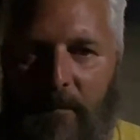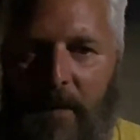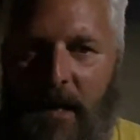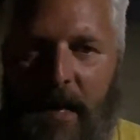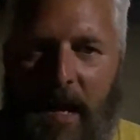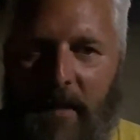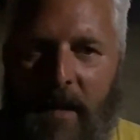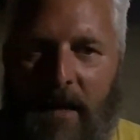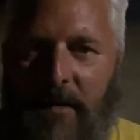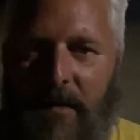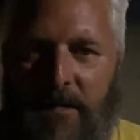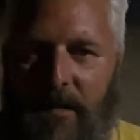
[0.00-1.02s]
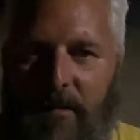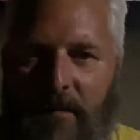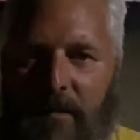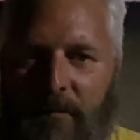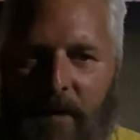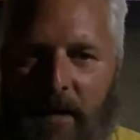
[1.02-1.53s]
Again, that doesn't
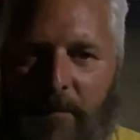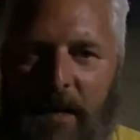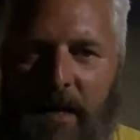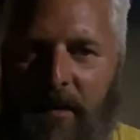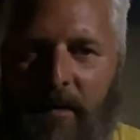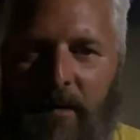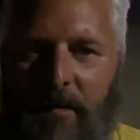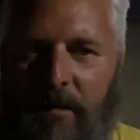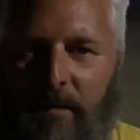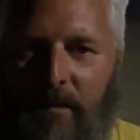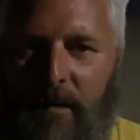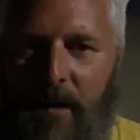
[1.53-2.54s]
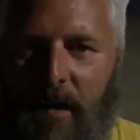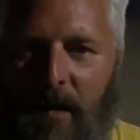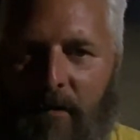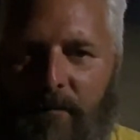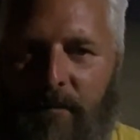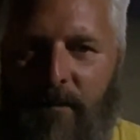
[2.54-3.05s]
affect me either, you
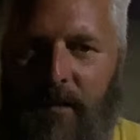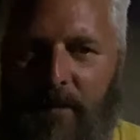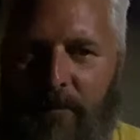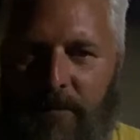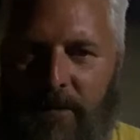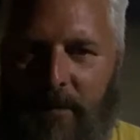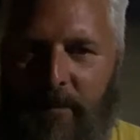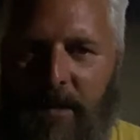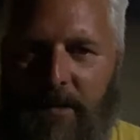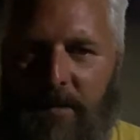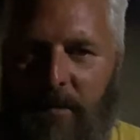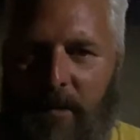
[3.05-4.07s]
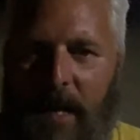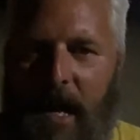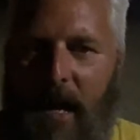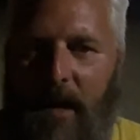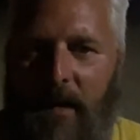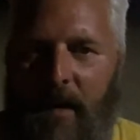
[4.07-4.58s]
know, if somebody's doing
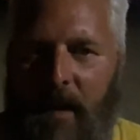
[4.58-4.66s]
that.